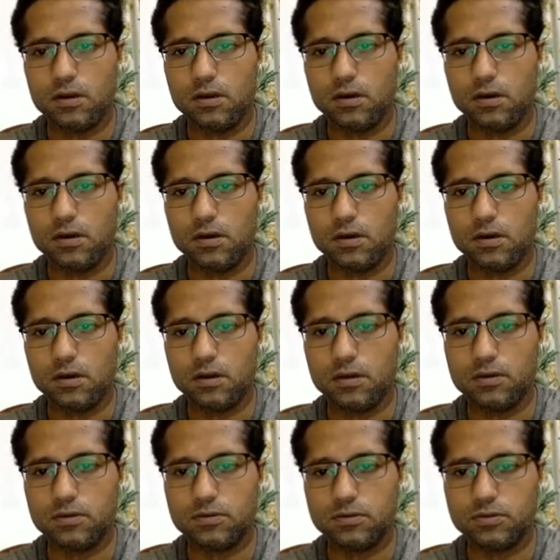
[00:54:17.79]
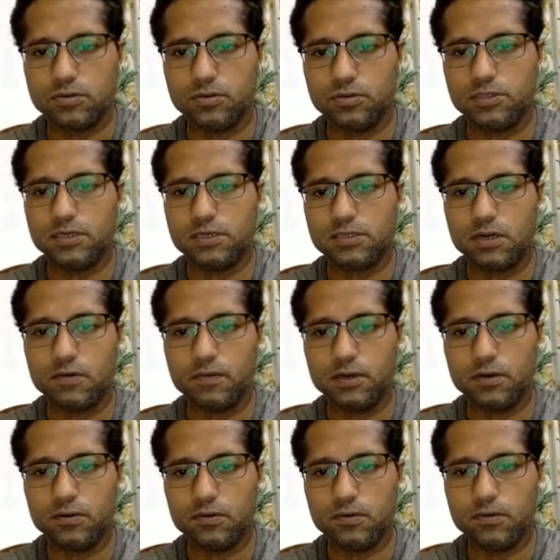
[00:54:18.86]
So this is
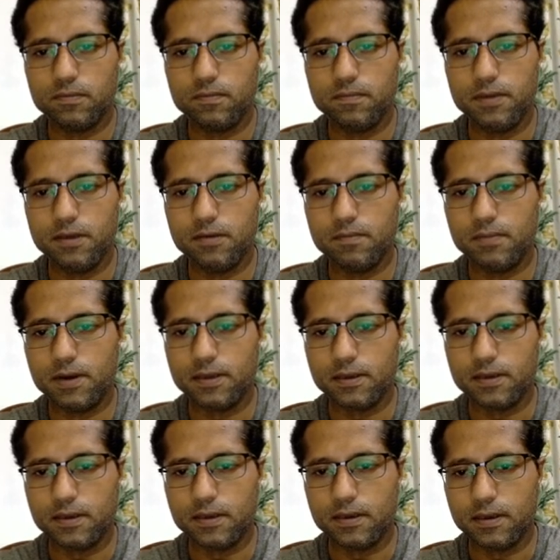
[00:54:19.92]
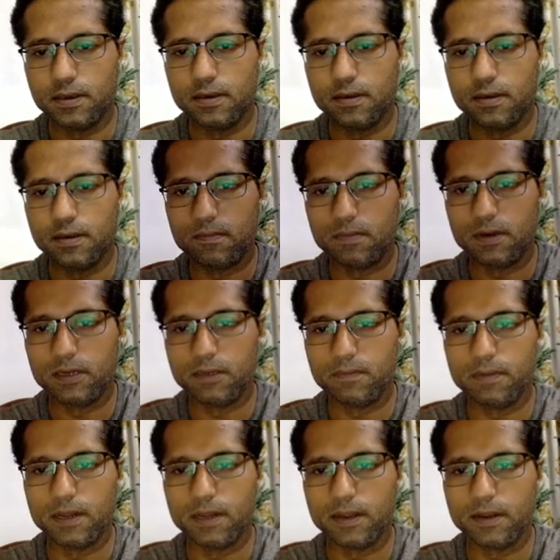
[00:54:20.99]
equal to P by A
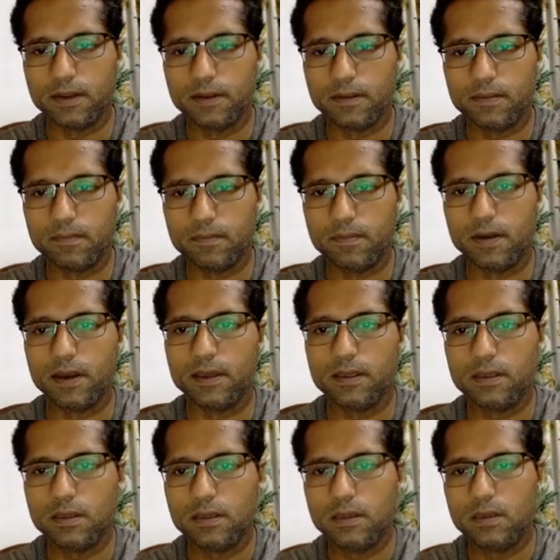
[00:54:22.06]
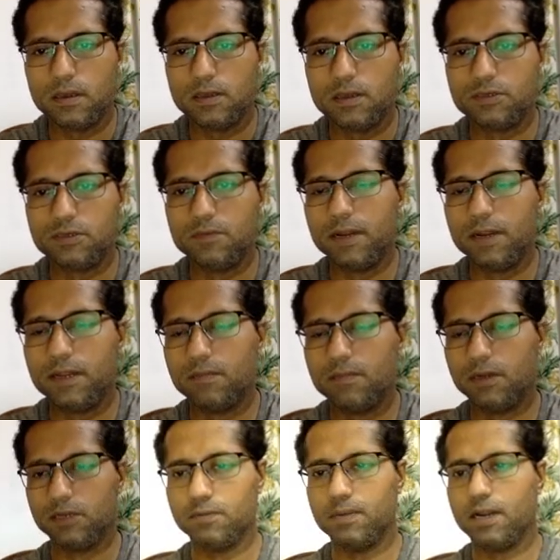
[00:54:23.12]
multiplied by C by D
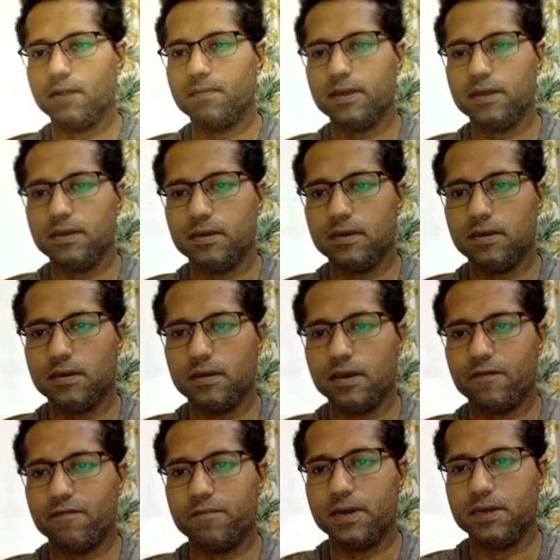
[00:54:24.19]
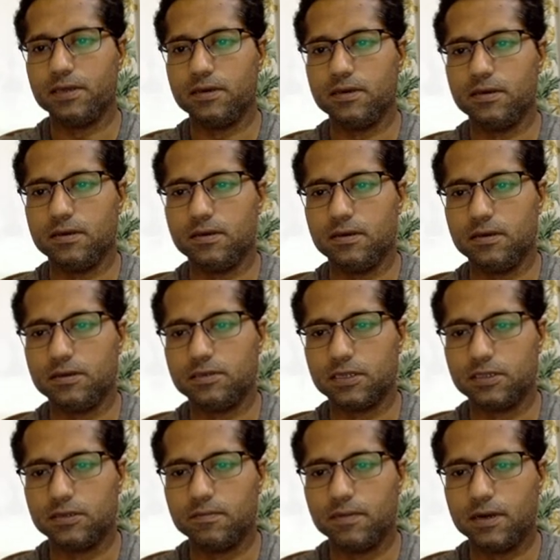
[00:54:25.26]
multiplied by F by E is
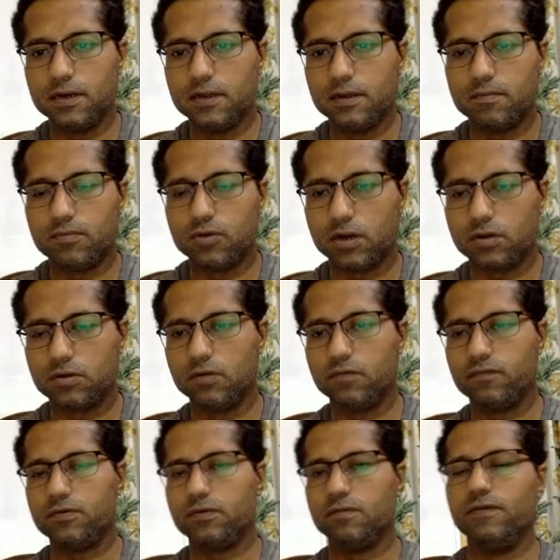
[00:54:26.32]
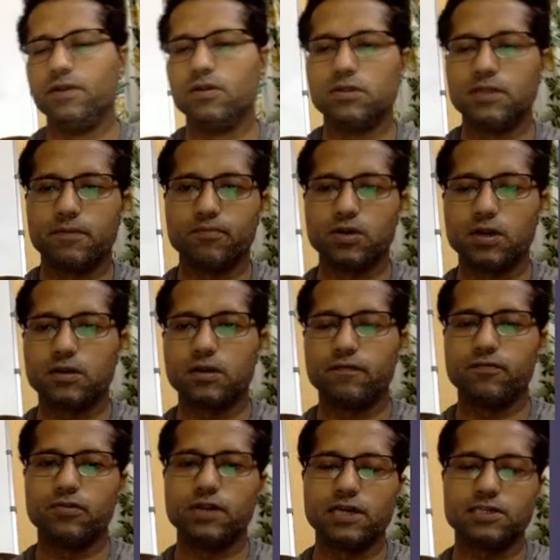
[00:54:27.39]
nothing but product of, we know that product of
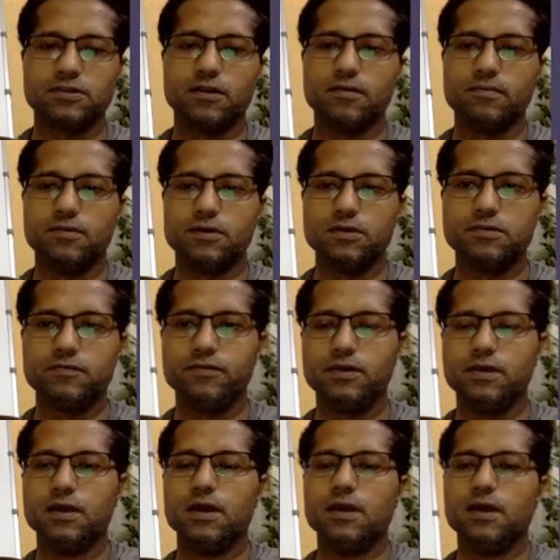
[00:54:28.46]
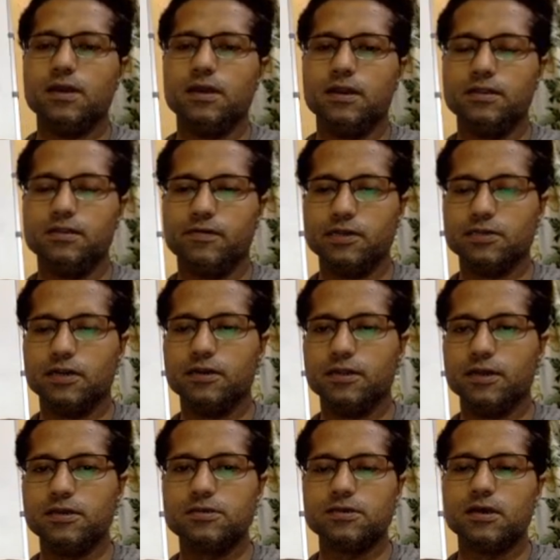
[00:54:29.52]
two rational numbers, the result
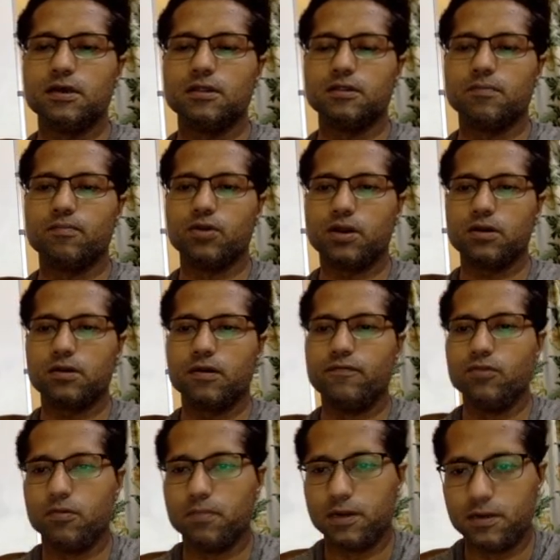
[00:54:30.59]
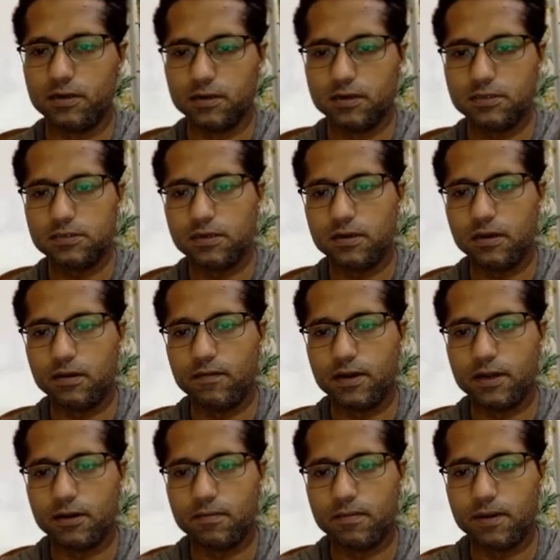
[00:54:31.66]
is the product of numerators
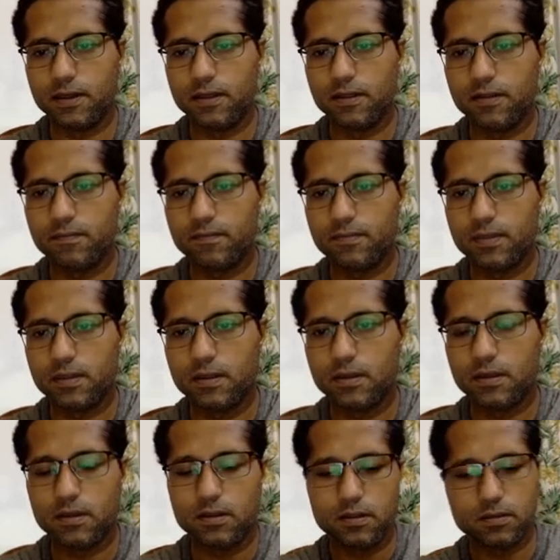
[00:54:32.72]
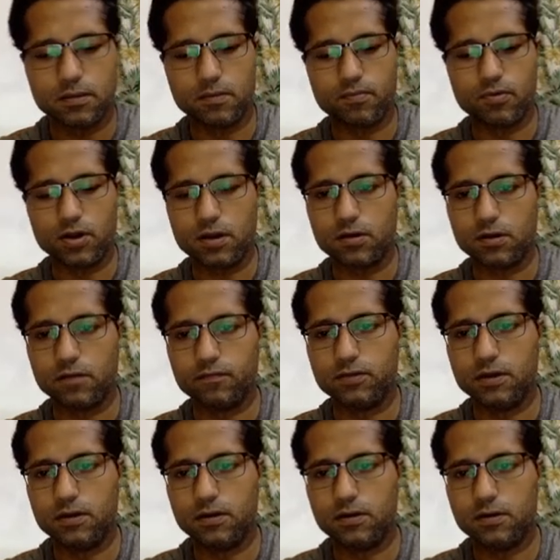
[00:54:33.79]
divided by the product of
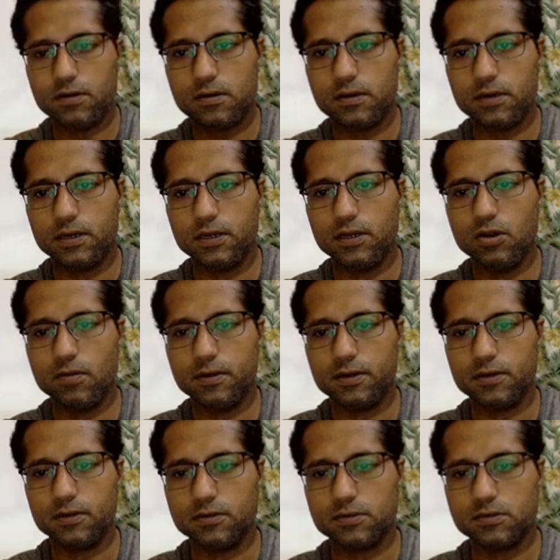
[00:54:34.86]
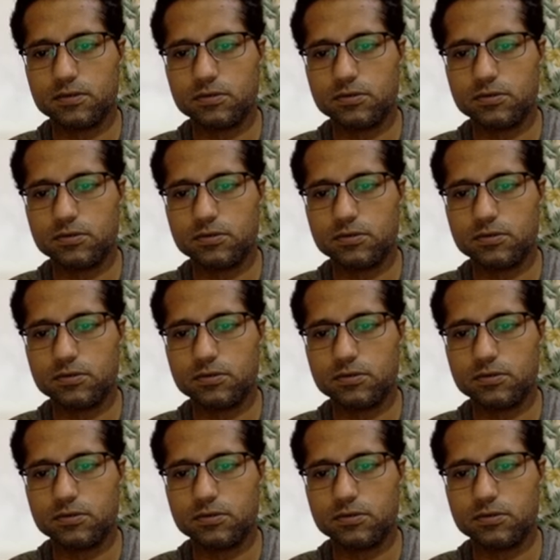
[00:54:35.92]
the denominators.